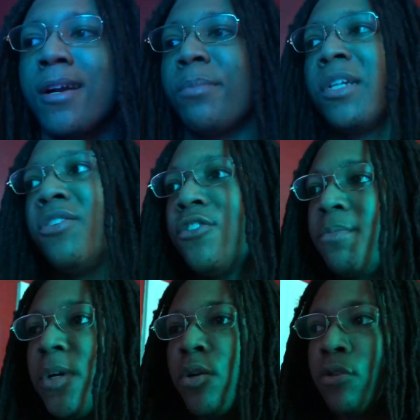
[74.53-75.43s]
the money you
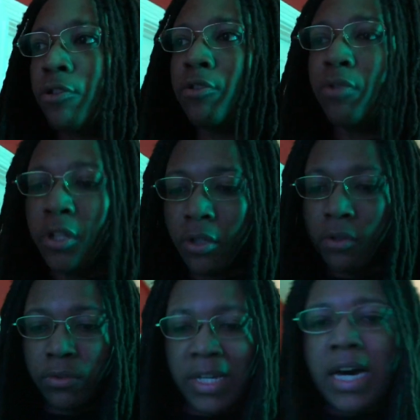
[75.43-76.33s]
spending on
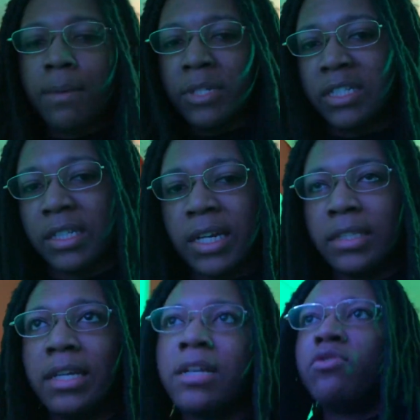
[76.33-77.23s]
studio time and shit
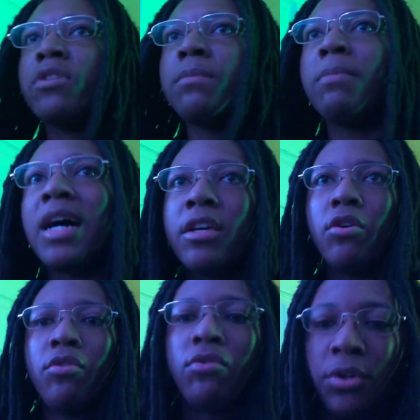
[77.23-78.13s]
like that, you can buy
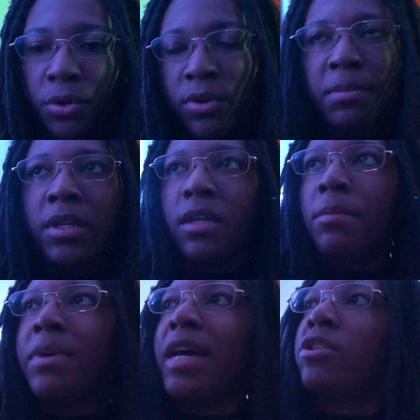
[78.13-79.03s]
your own
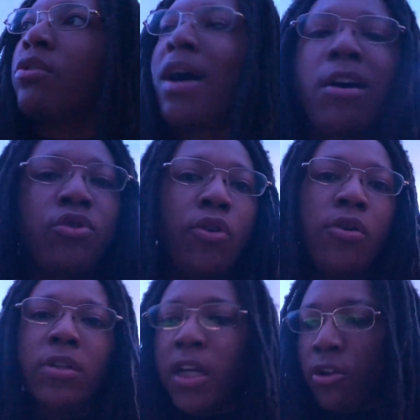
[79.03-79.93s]
equipment and be at your house
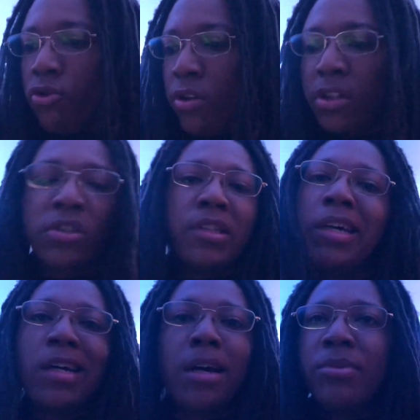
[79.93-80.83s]
all day long and just
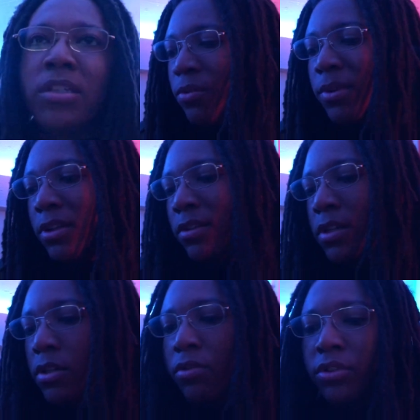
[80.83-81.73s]
cook up You really
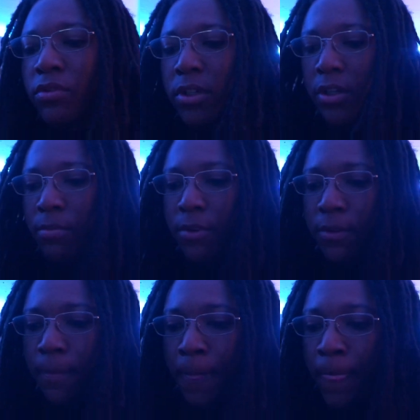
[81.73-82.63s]
don't need no studio,
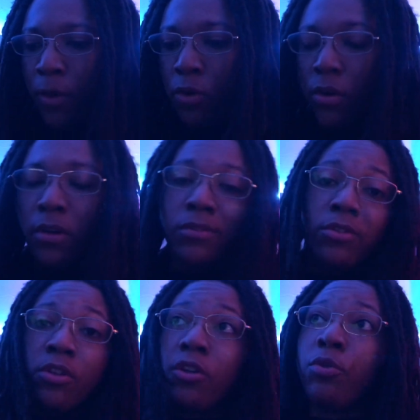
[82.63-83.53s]
bro. Or,
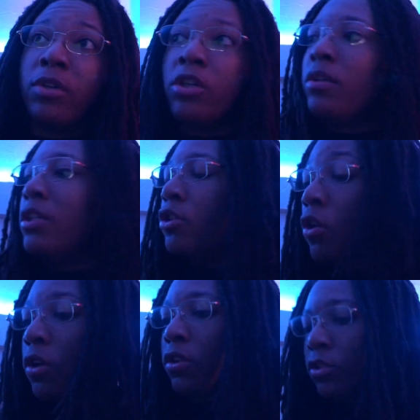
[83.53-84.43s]
you know, you really don't need to
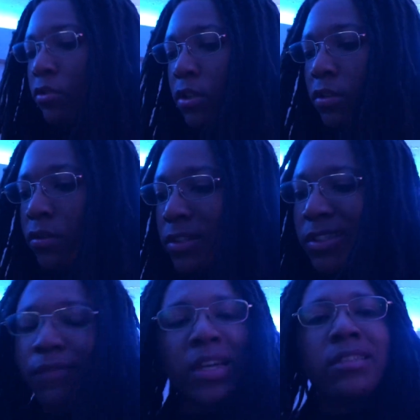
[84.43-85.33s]
go to the studio.
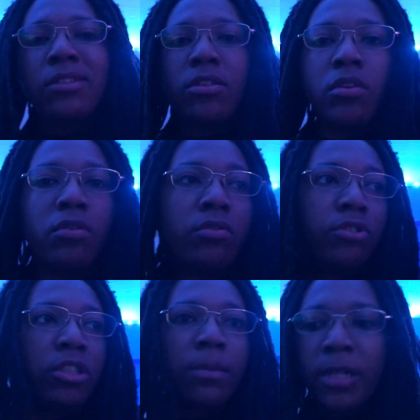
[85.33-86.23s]
Just invest into your
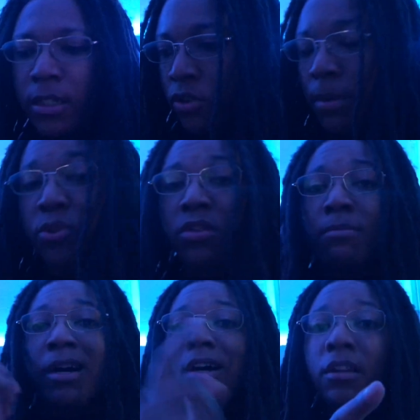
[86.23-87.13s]
own shit, man. So I'm
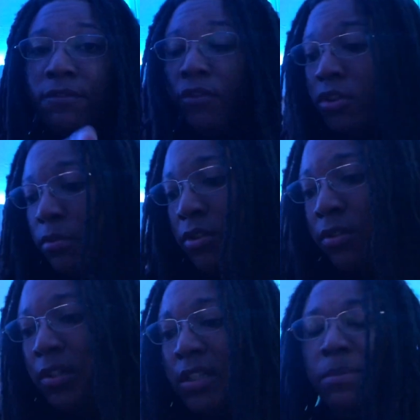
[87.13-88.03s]
using my other phone to
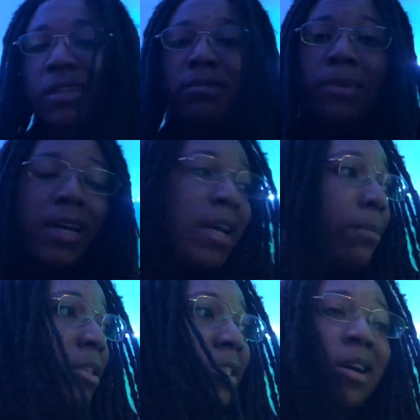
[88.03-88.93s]
record this. My
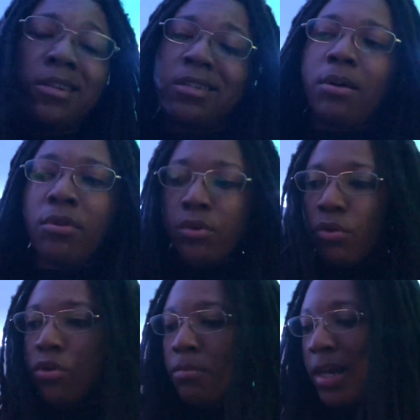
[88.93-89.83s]
camera charged and I was
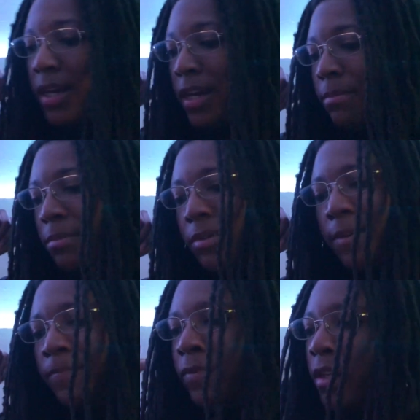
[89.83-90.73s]
going to use my camera.
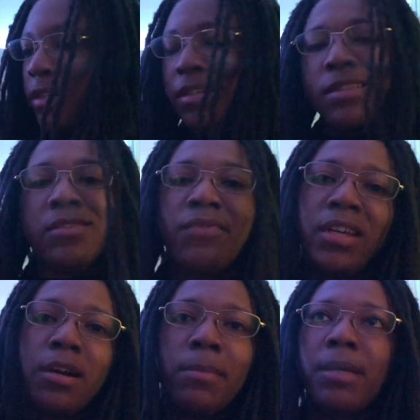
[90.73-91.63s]
But since this
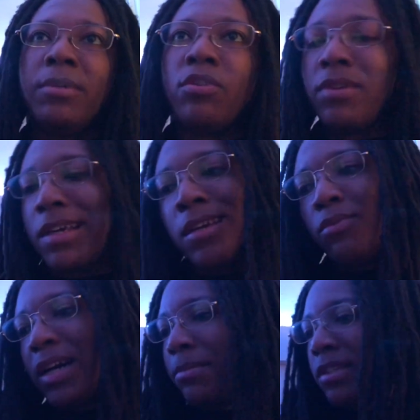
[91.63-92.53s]
video might be quick
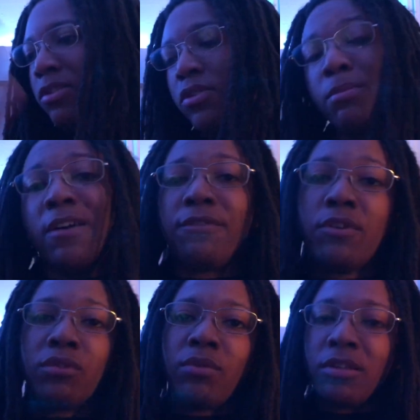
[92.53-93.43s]
anyway, I'm going to just use my
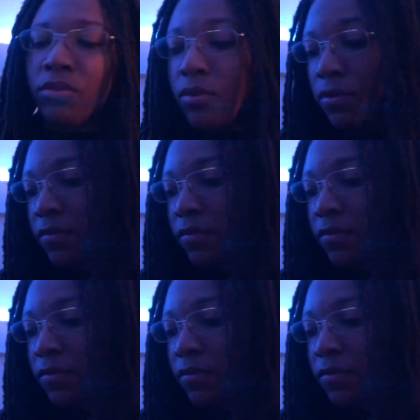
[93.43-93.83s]
phone throughout this whole